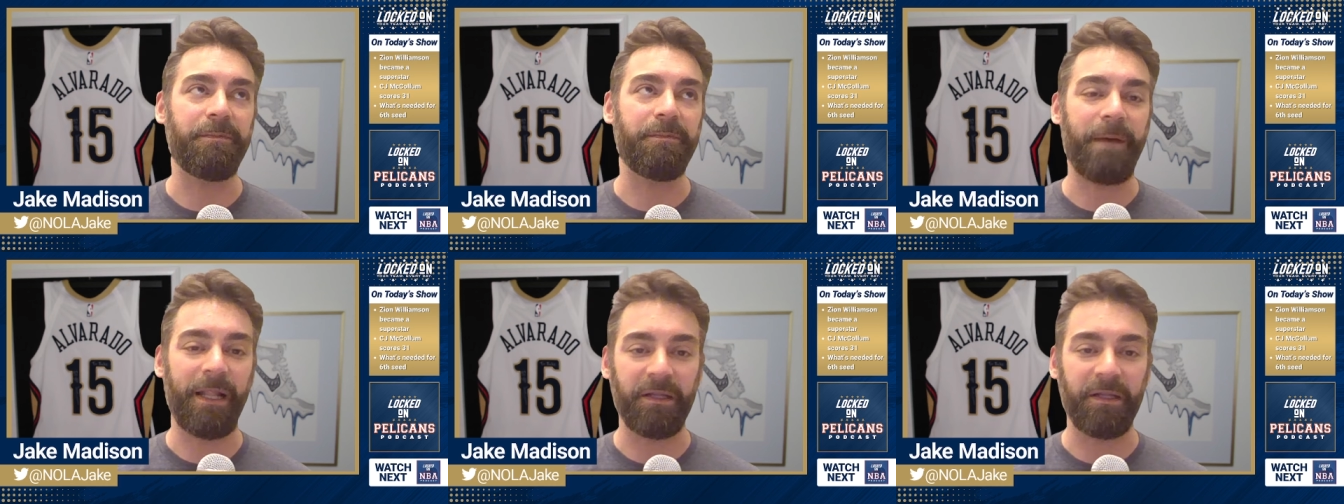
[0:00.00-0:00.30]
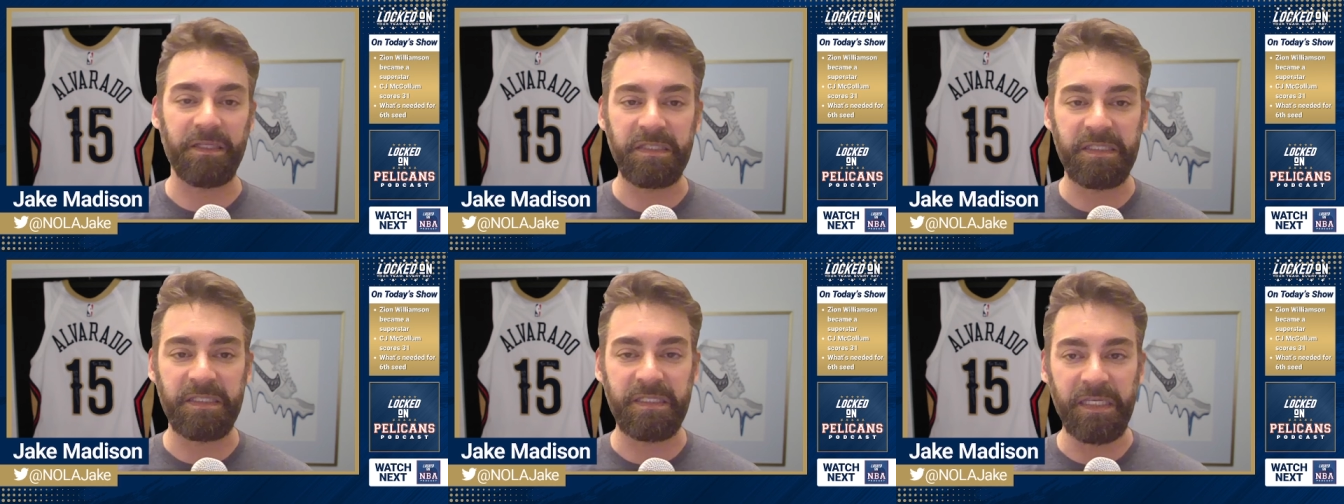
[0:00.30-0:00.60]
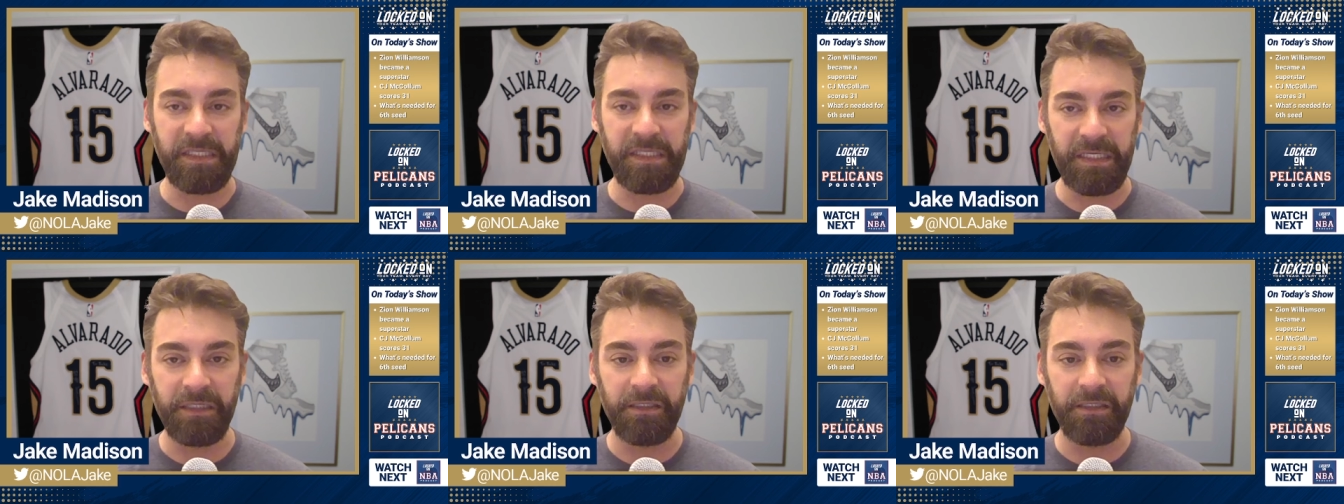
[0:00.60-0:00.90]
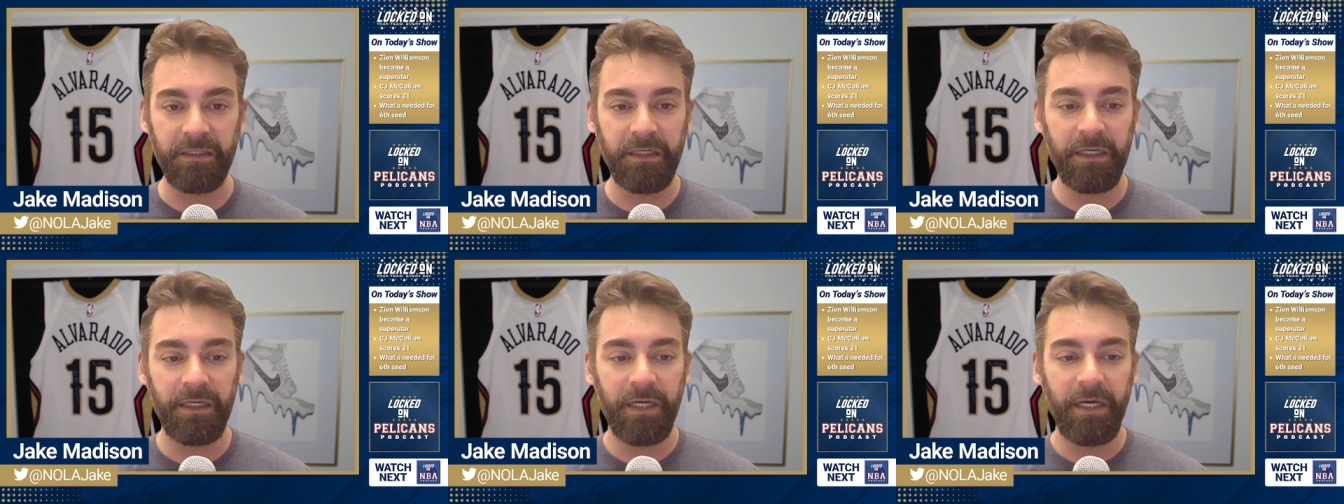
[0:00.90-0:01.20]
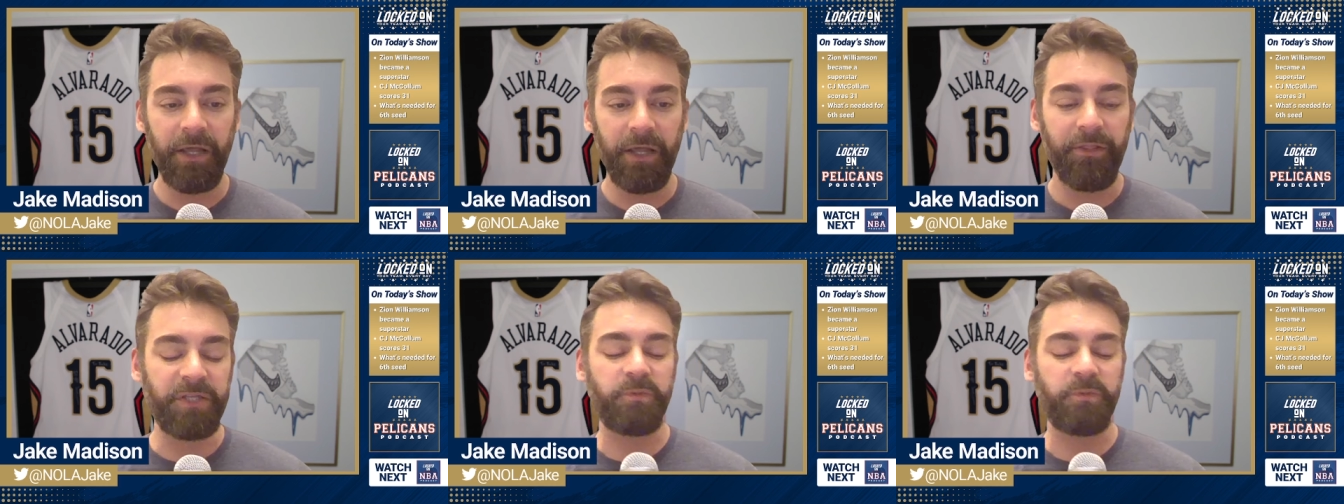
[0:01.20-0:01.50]
the Pelicans season.
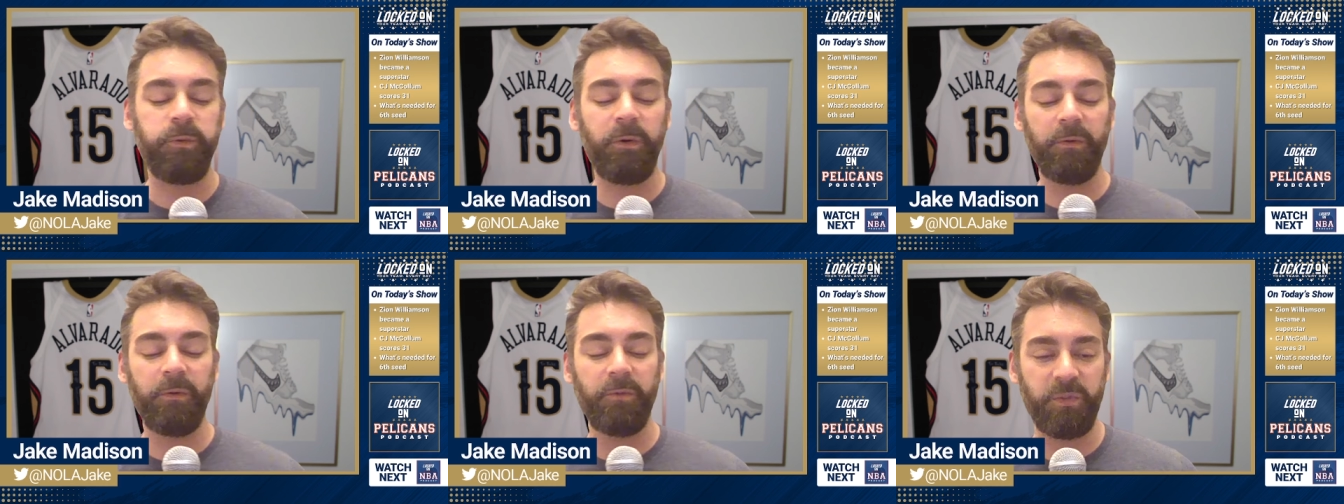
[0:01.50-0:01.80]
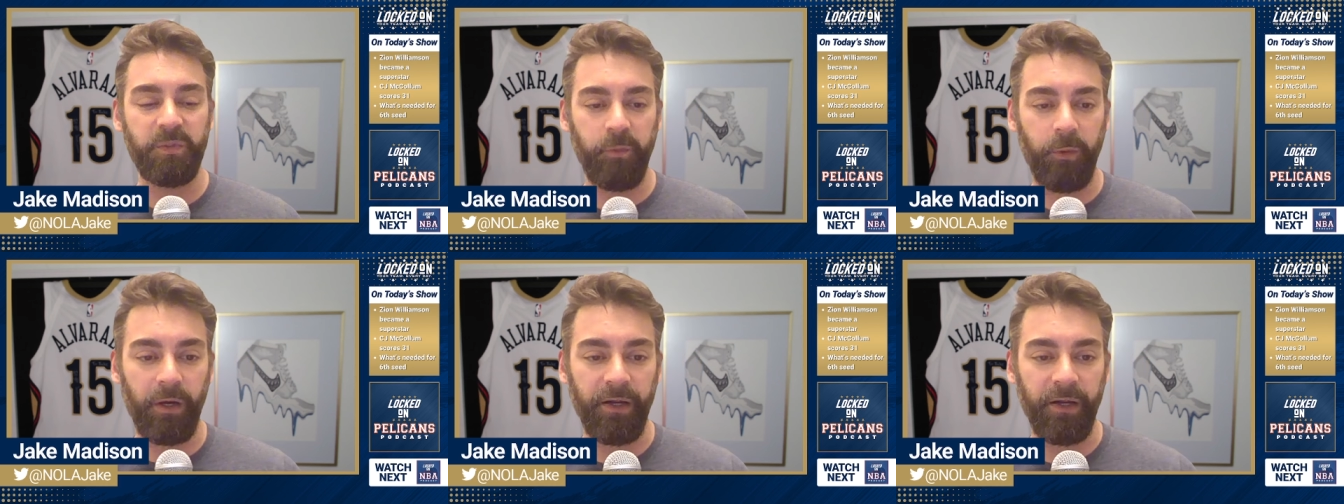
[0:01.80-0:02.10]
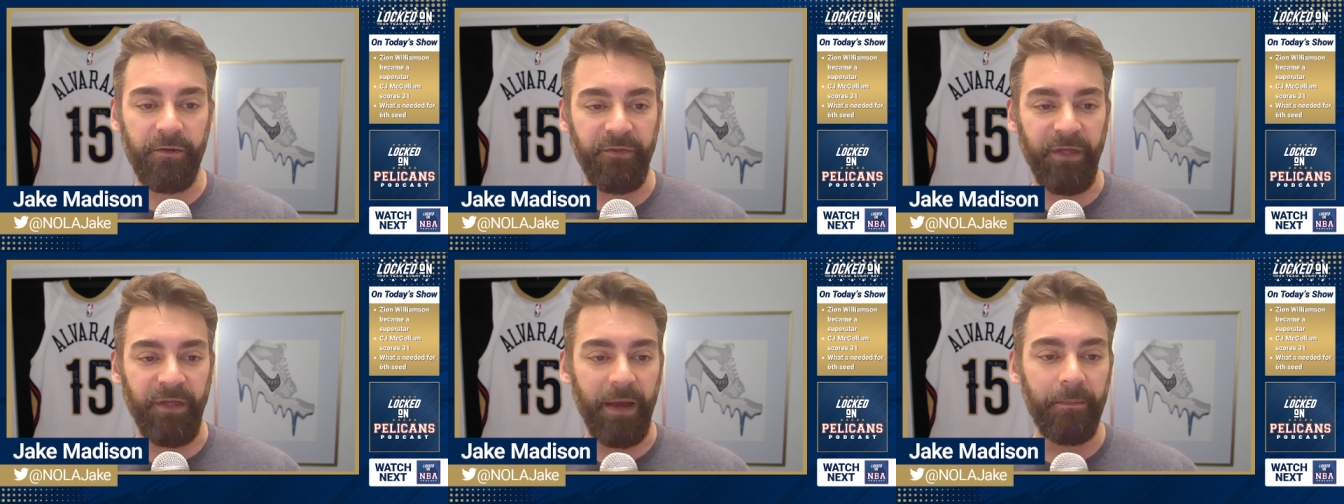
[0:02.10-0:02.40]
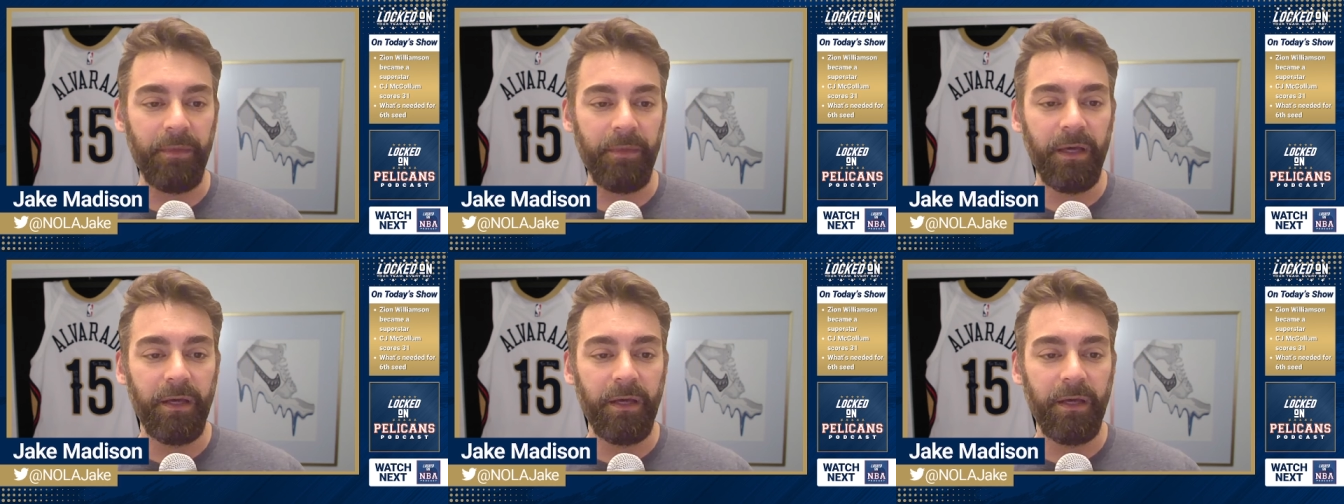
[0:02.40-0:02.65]
This one was one of them.